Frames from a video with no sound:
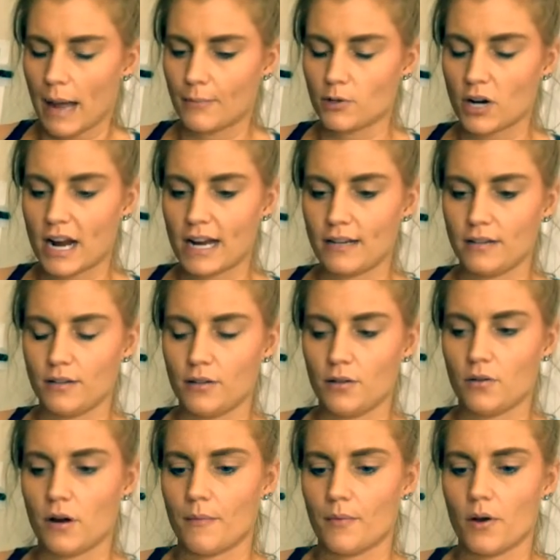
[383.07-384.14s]
I'm trying
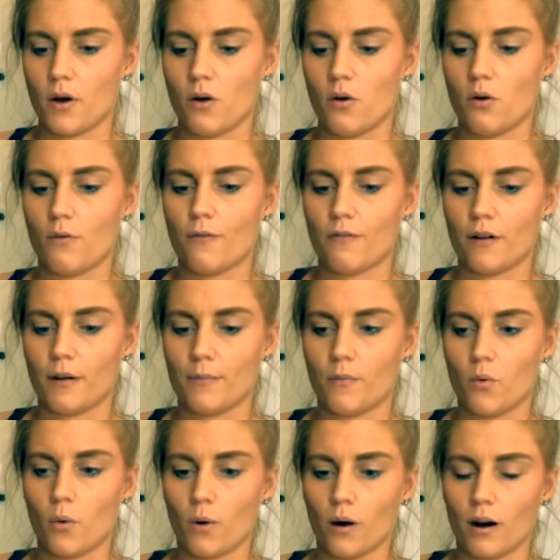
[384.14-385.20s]
to go from
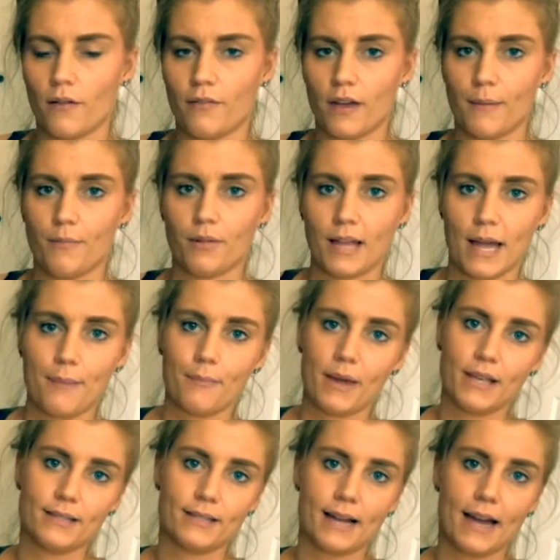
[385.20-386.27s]
more of a
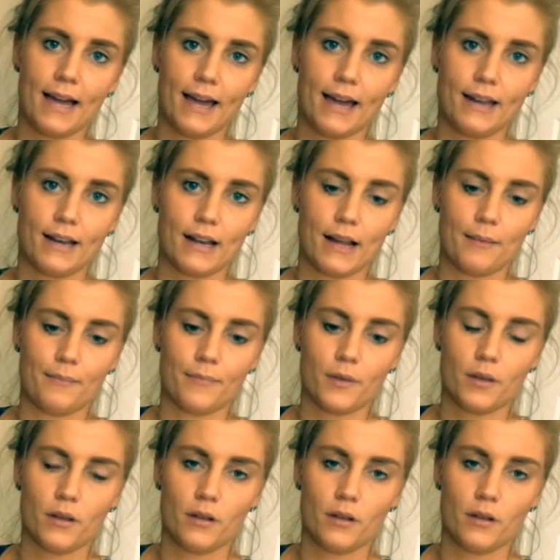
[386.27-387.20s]
plant-based diet, and